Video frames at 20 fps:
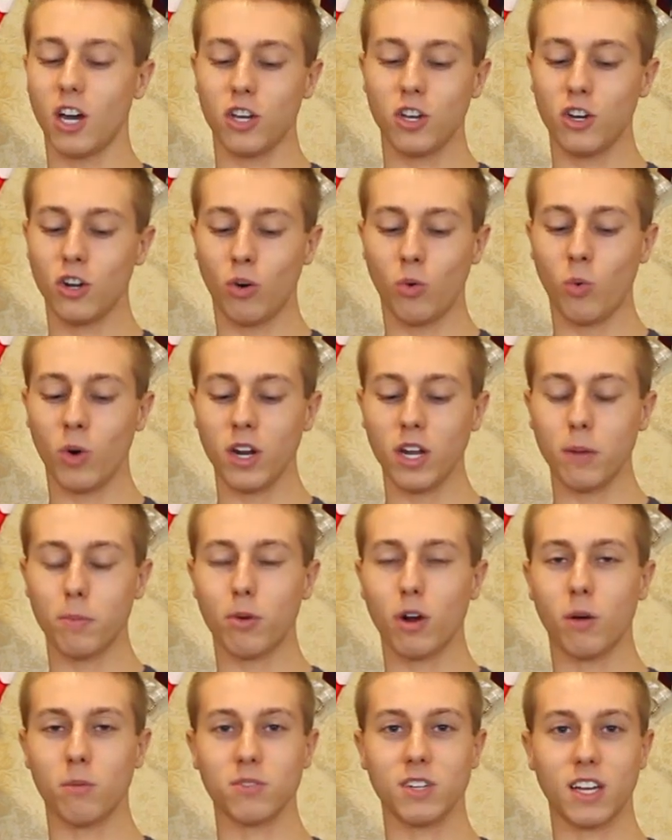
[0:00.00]
You don't want any
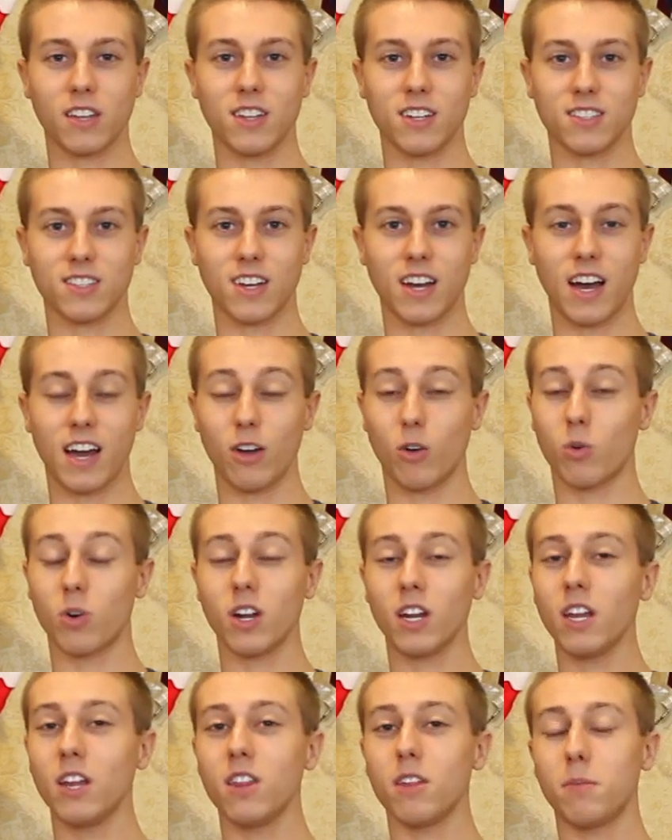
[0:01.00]
problems like this guy
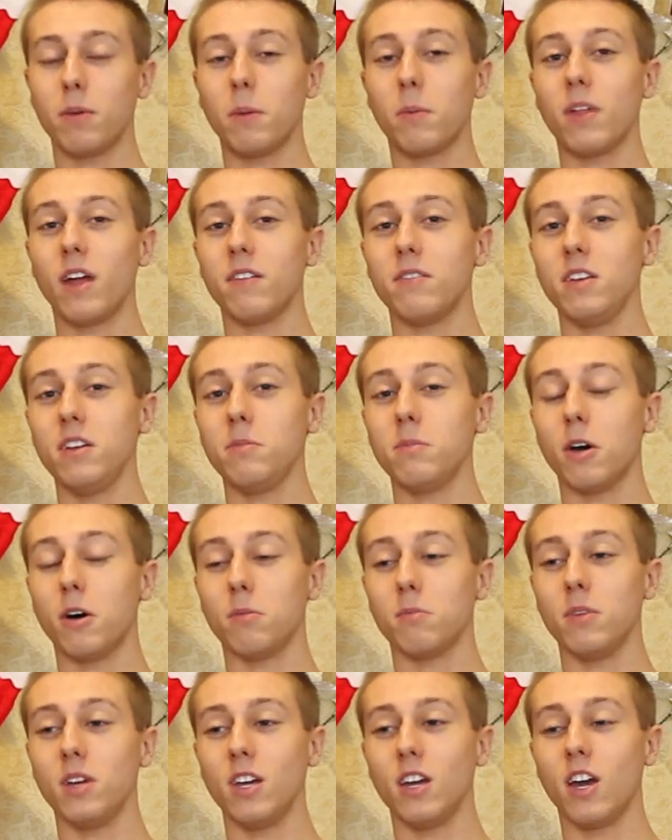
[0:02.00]
or any of the people that have
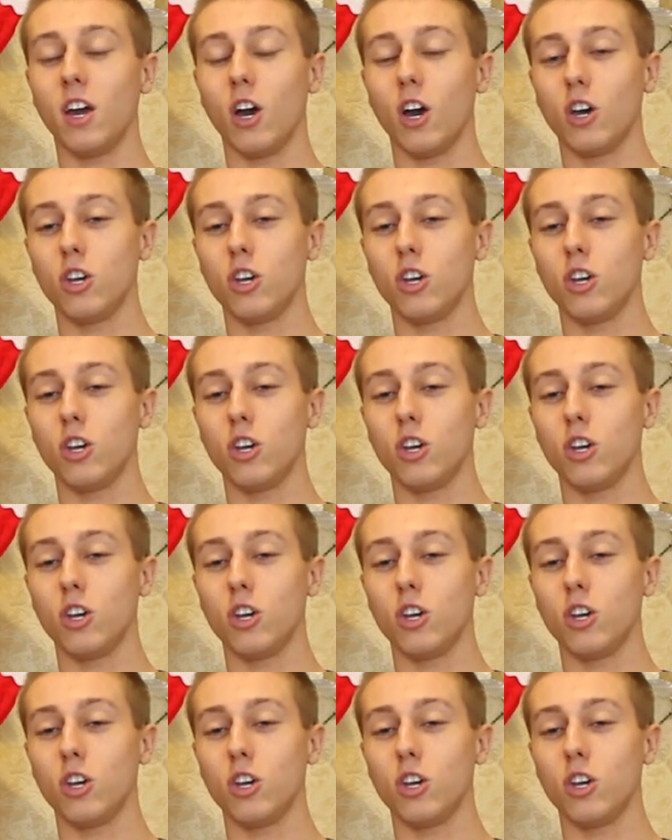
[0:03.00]
emailed me.